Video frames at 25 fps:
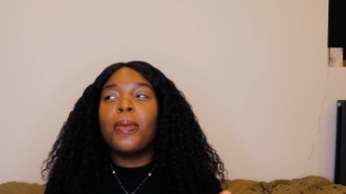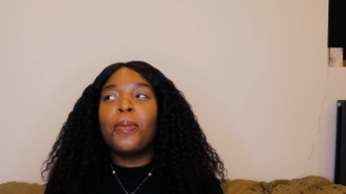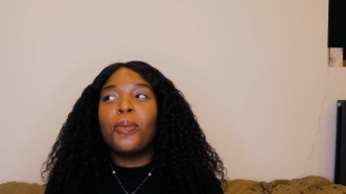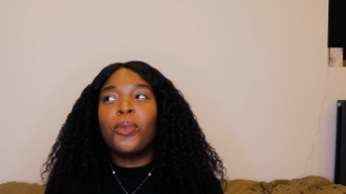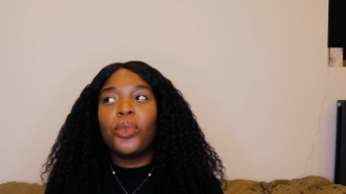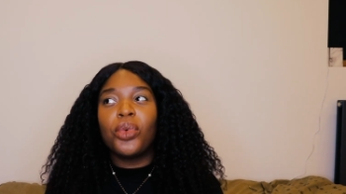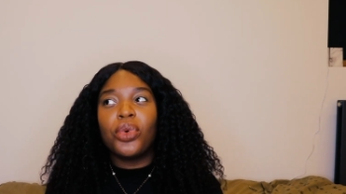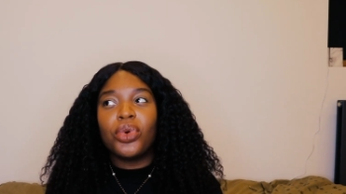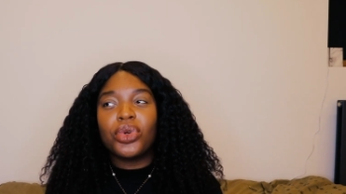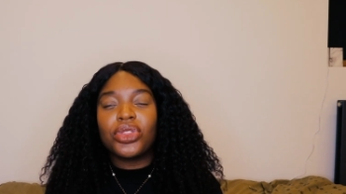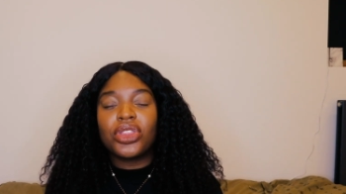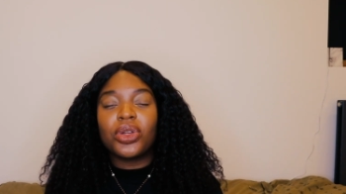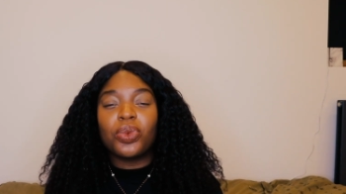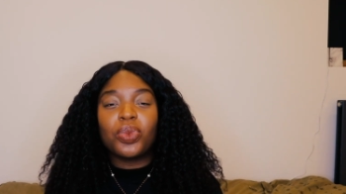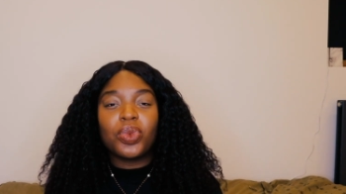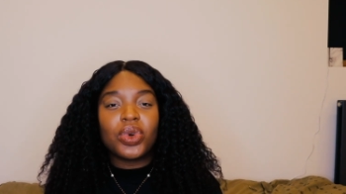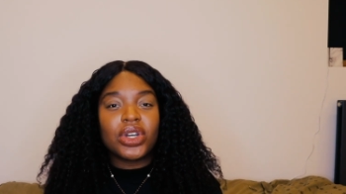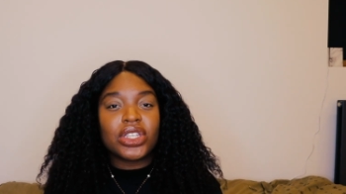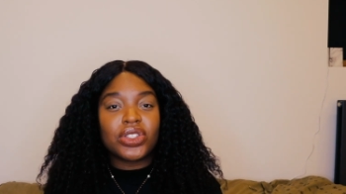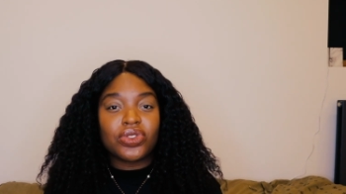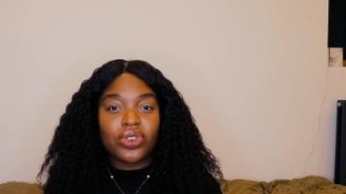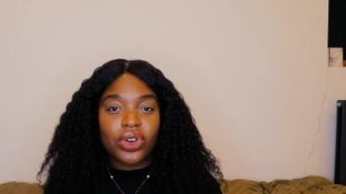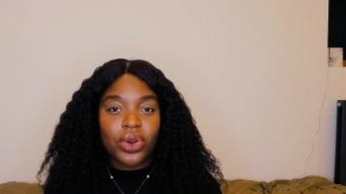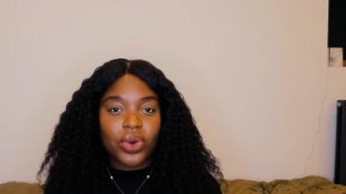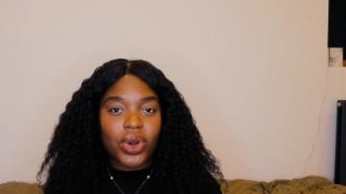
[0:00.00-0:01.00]
more than what
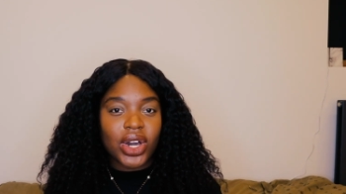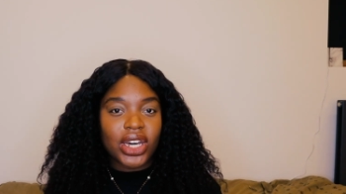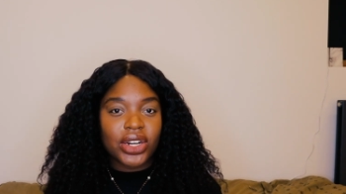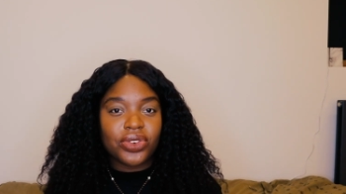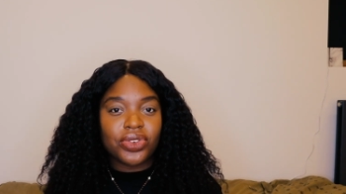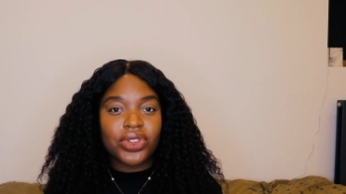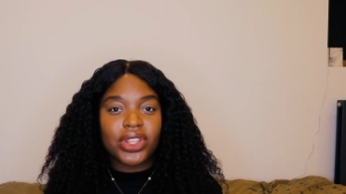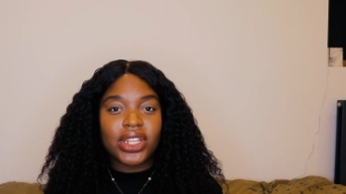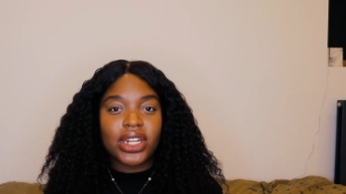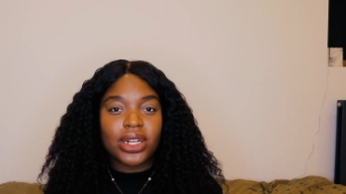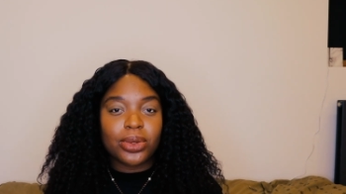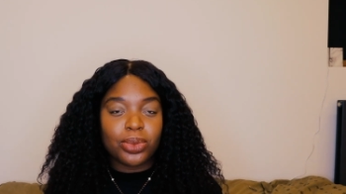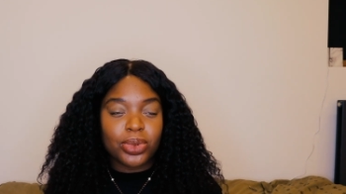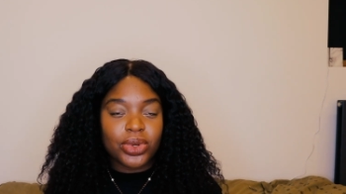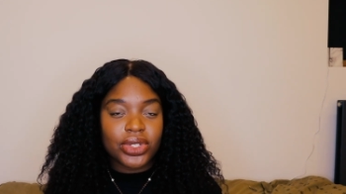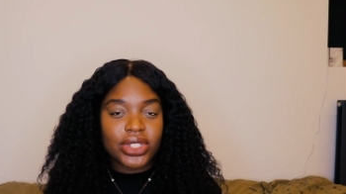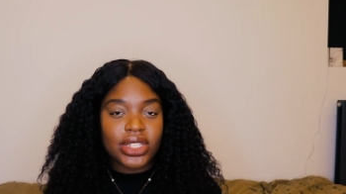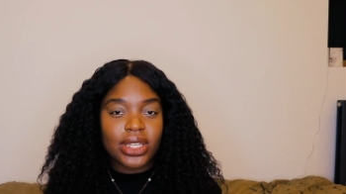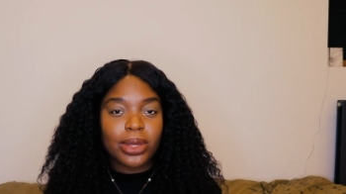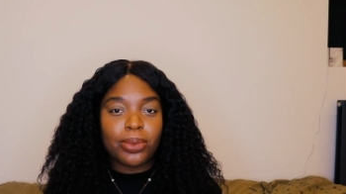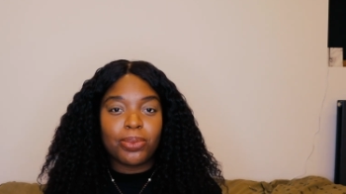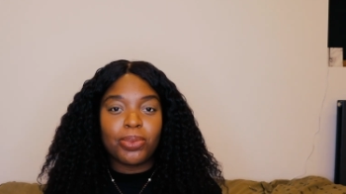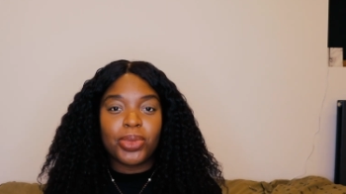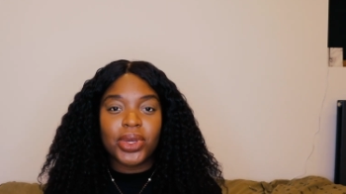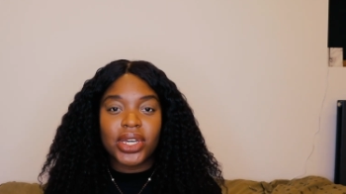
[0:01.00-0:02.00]
is required for the
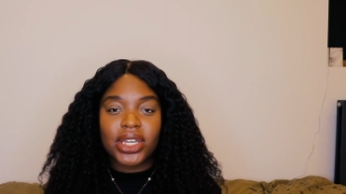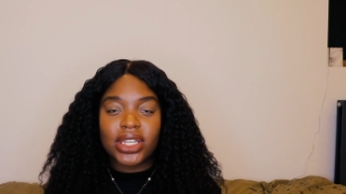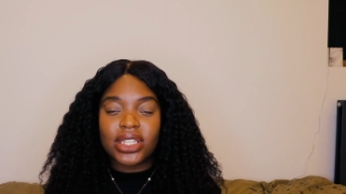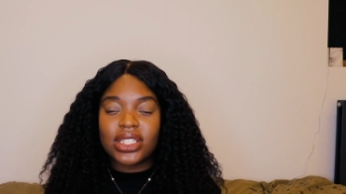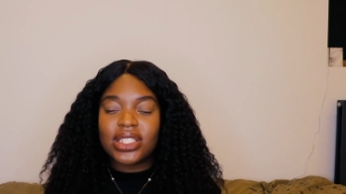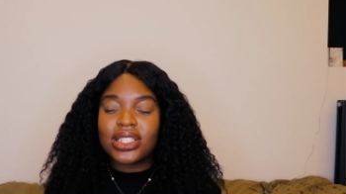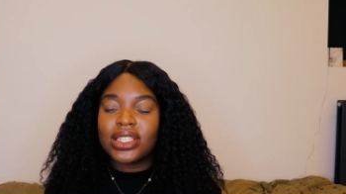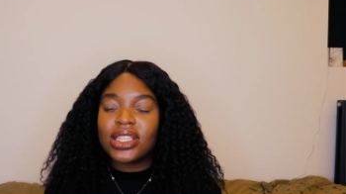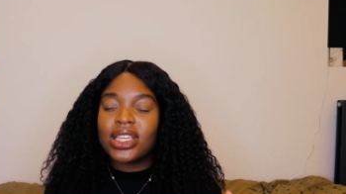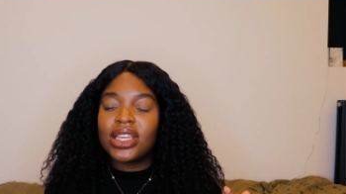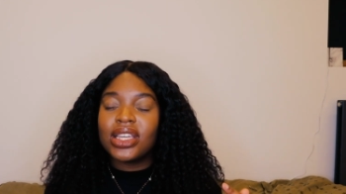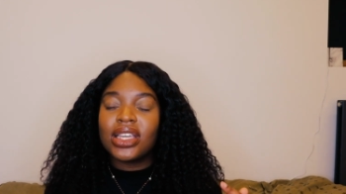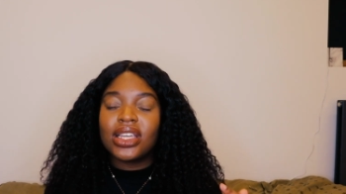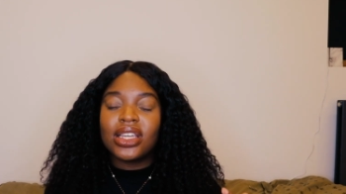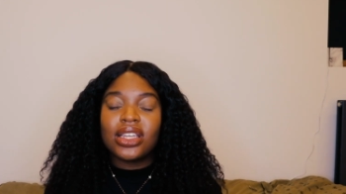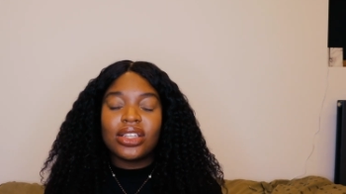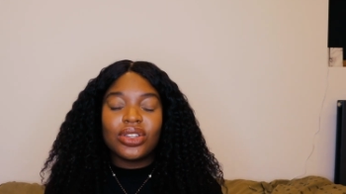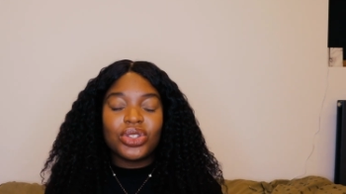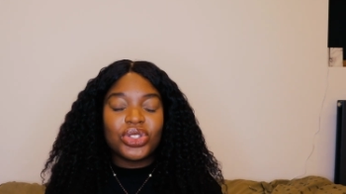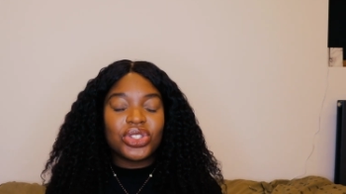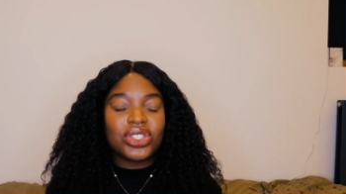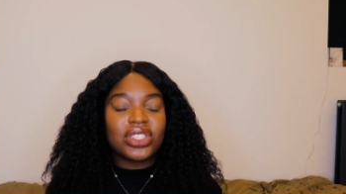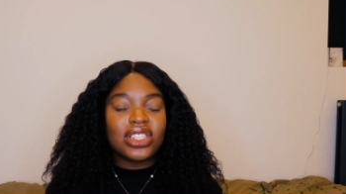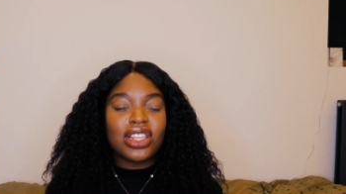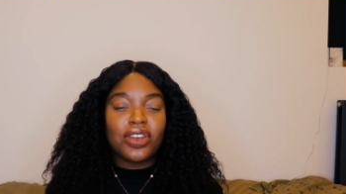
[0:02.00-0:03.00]
deposit, because
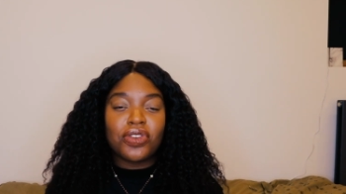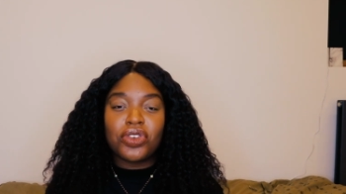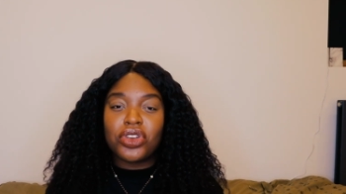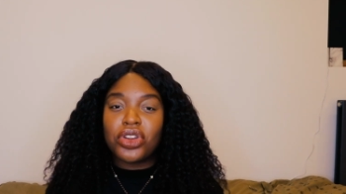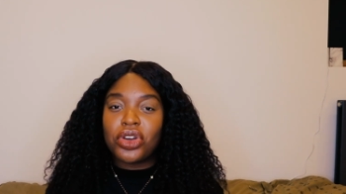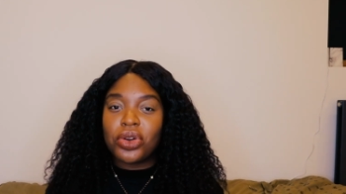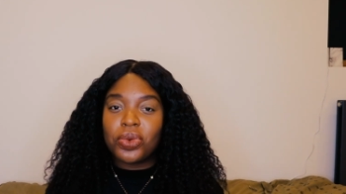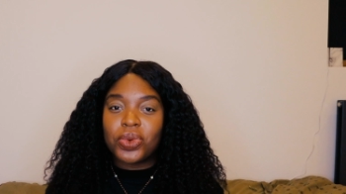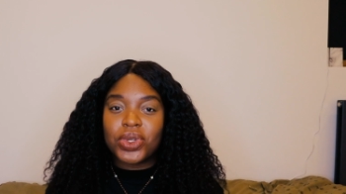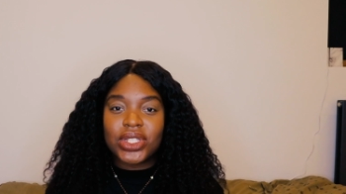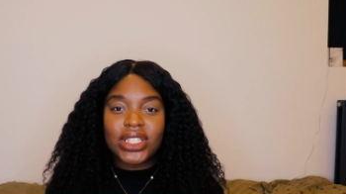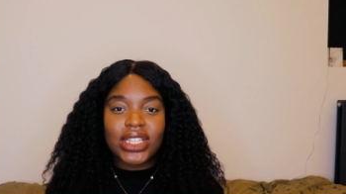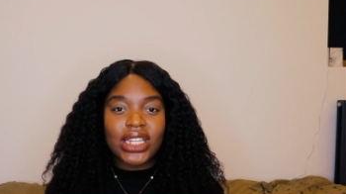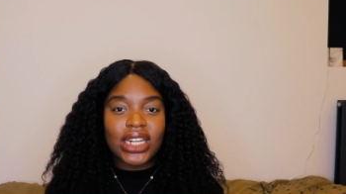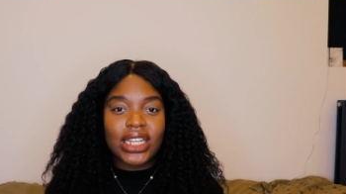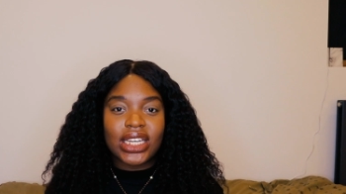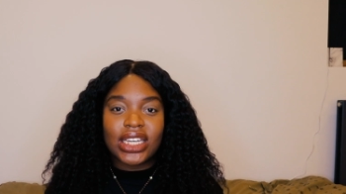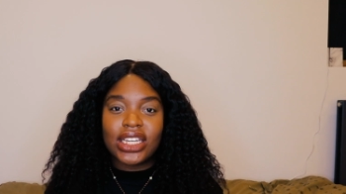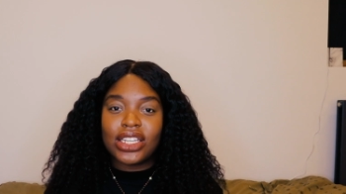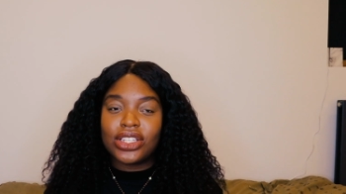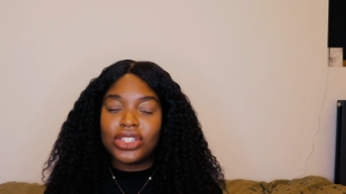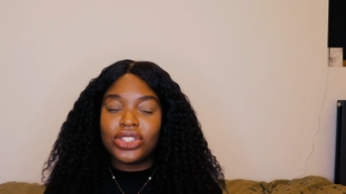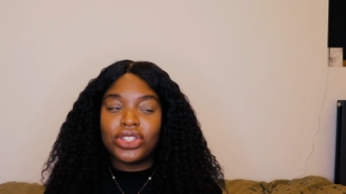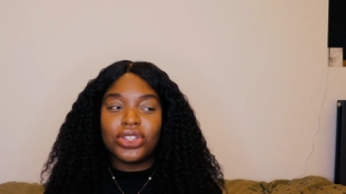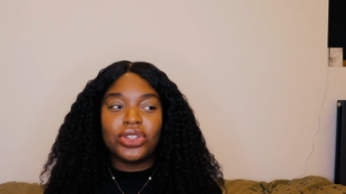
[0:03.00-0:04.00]
you just never know what's going to
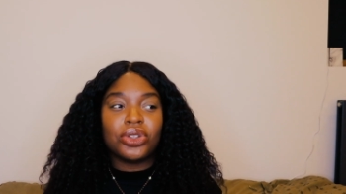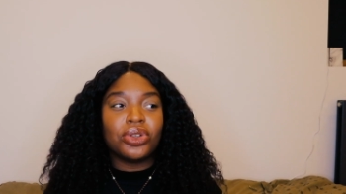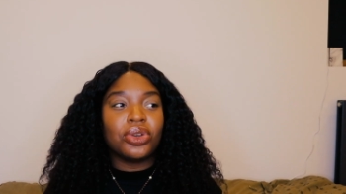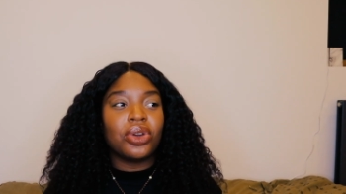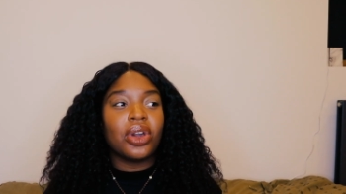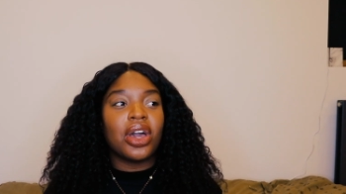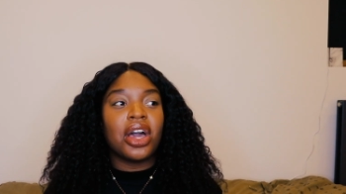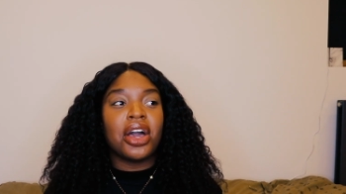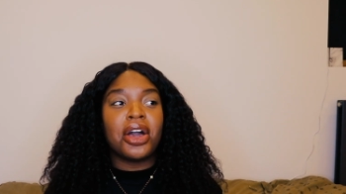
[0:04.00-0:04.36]
hit you.